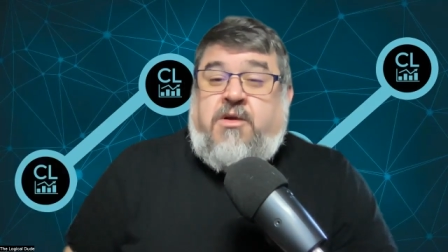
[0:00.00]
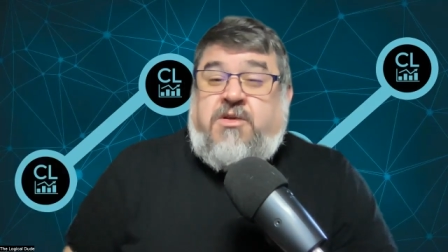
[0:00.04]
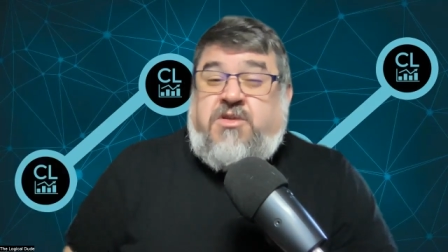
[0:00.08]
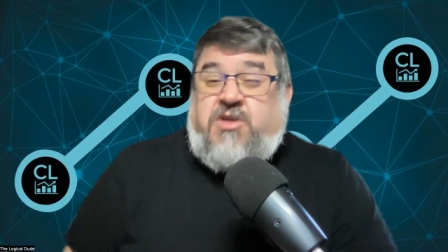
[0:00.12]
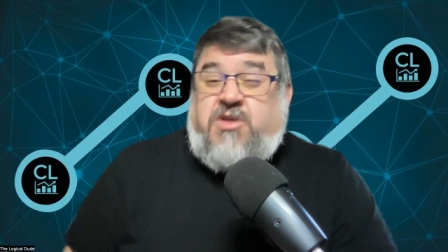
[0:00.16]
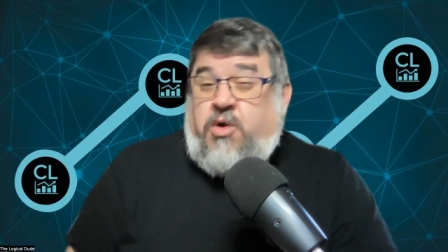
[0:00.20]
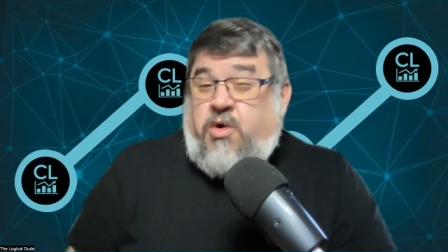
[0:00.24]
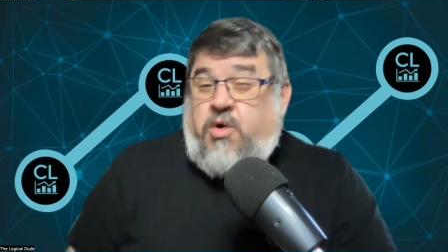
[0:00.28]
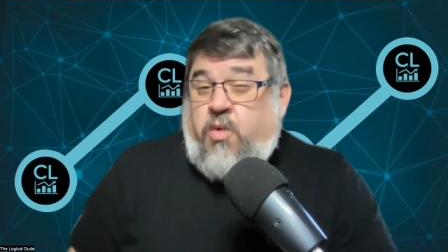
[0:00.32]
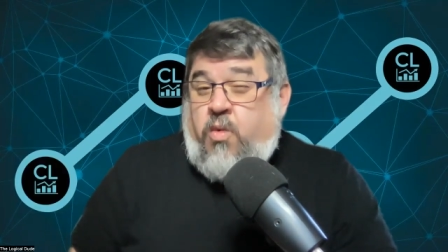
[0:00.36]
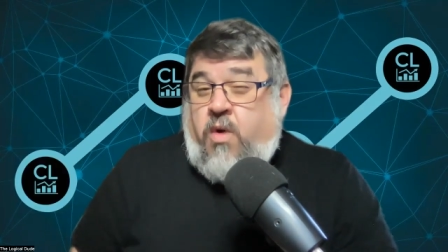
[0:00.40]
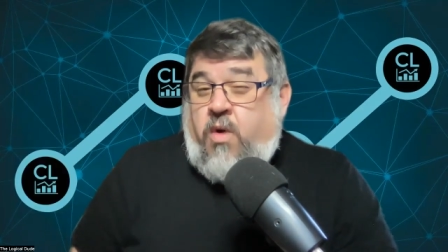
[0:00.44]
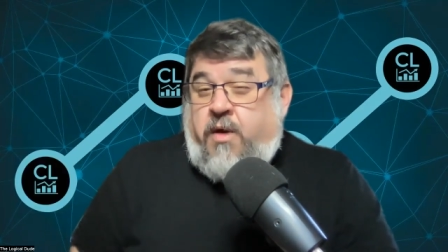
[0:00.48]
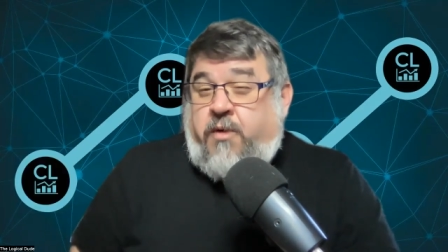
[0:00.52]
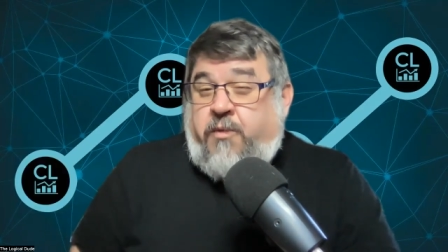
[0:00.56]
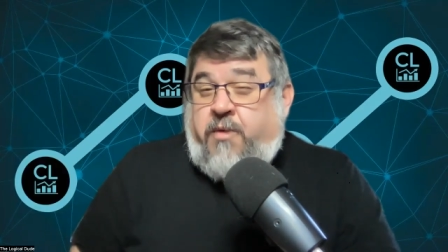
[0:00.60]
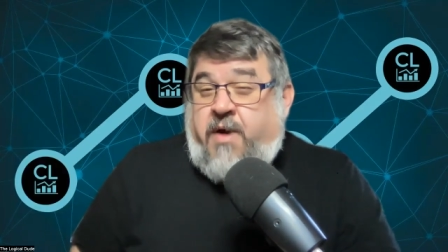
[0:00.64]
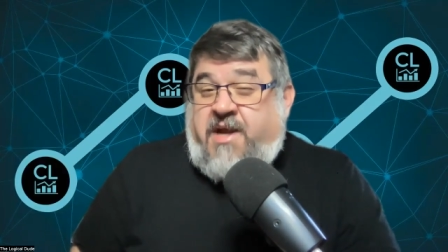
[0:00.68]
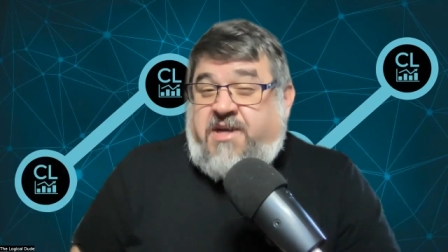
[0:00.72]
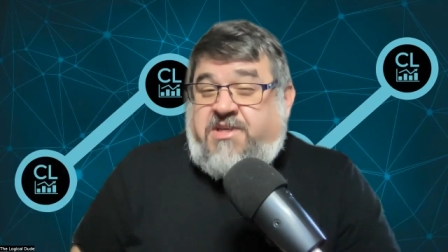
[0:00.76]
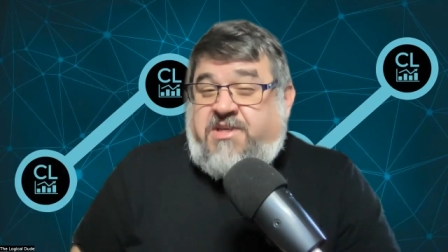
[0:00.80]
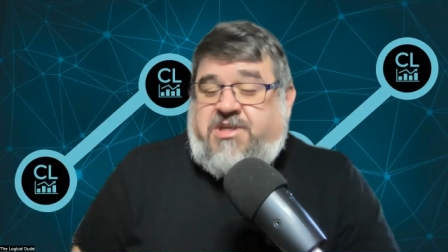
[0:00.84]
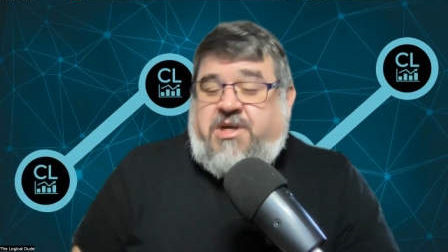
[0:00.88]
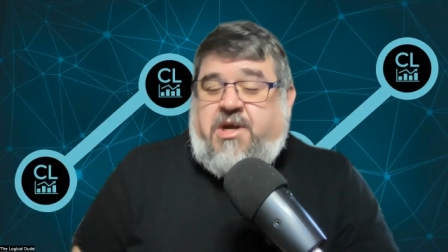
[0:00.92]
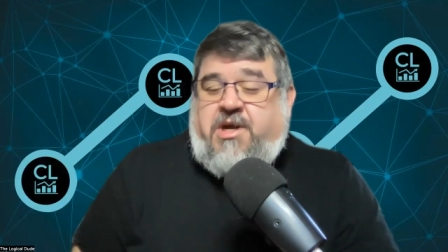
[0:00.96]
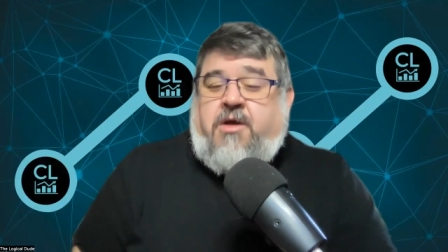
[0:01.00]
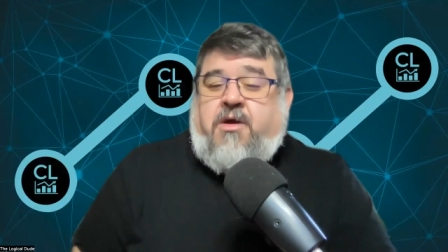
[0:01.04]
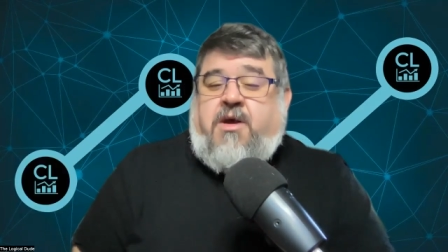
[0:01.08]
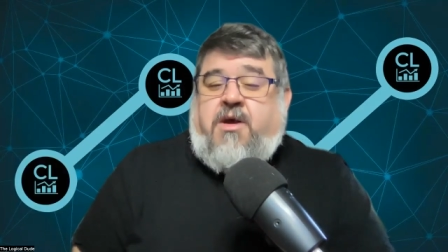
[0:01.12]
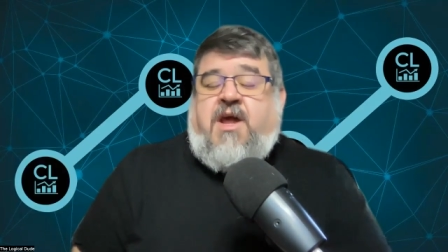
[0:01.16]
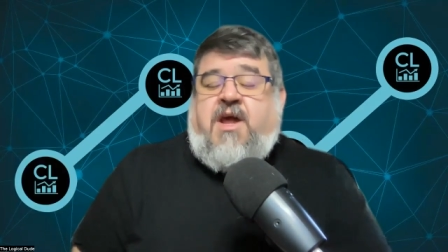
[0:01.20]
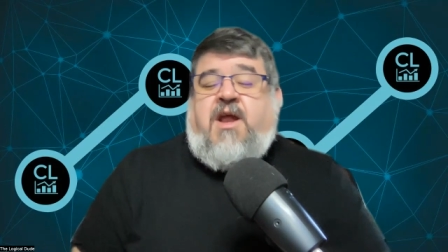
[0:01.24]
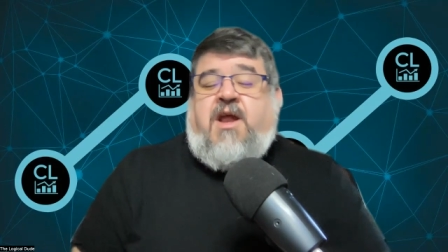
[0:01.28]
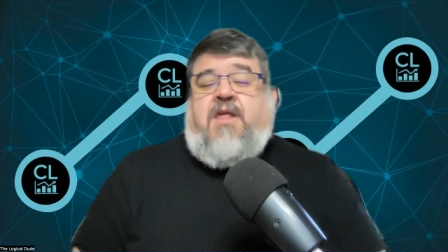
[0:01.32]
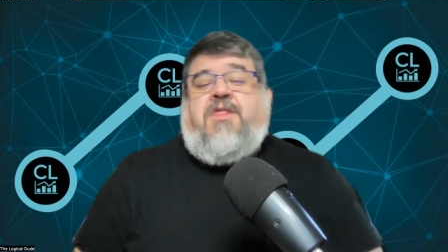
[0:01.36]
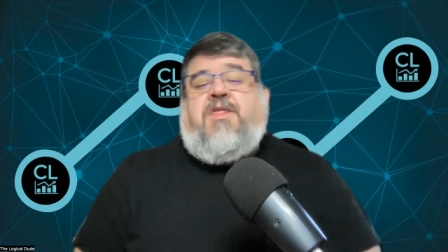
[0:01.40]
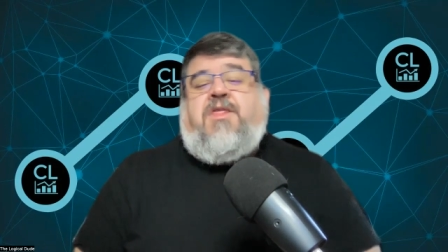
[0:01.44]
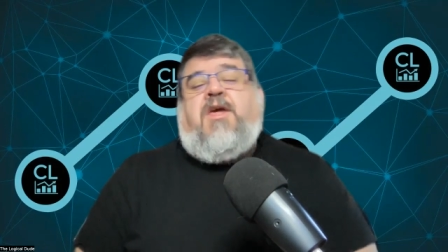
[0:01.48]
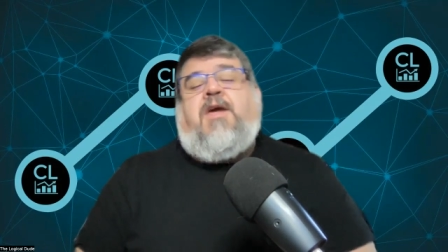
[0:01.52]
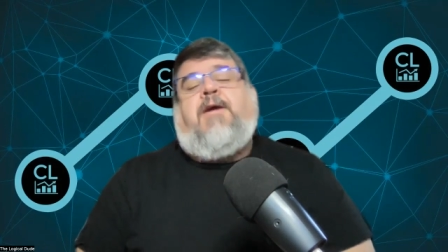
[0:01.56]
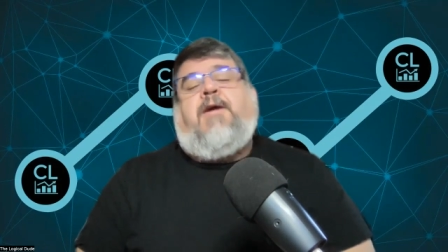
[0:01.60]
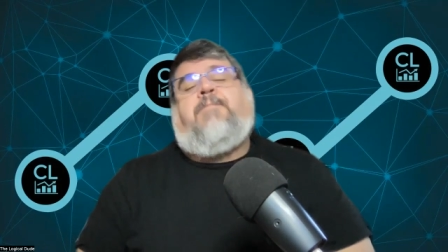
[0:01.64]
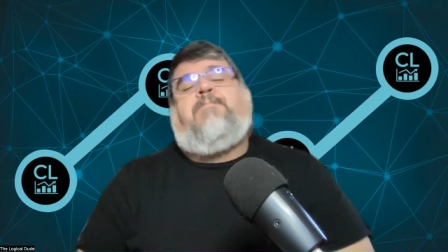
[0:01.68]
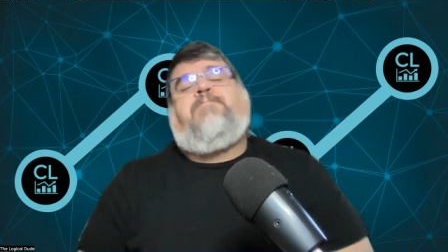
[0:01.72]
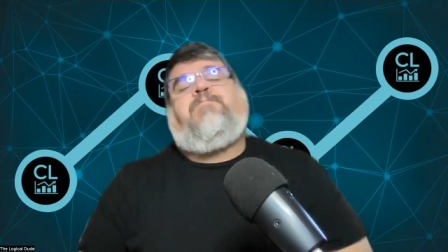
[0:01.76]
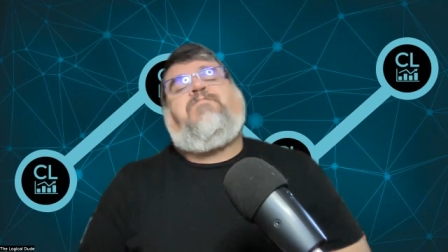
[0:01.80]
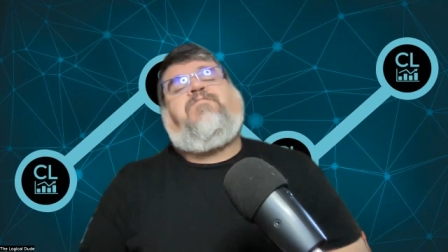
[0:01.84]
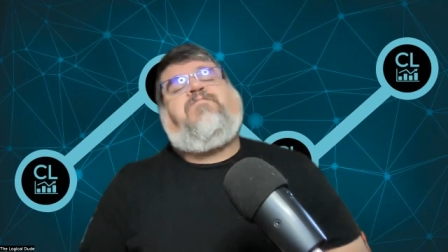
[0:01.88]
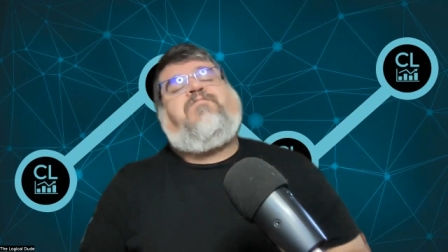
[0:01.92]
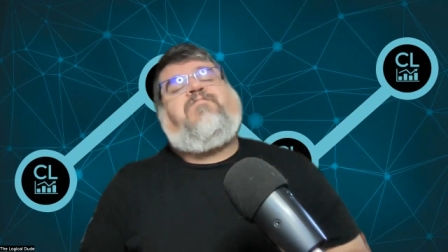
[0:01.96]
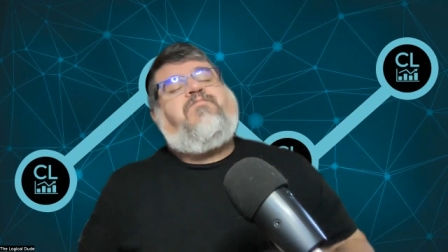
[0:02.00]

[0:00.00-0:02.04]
2 to 1 ratio kind of thing.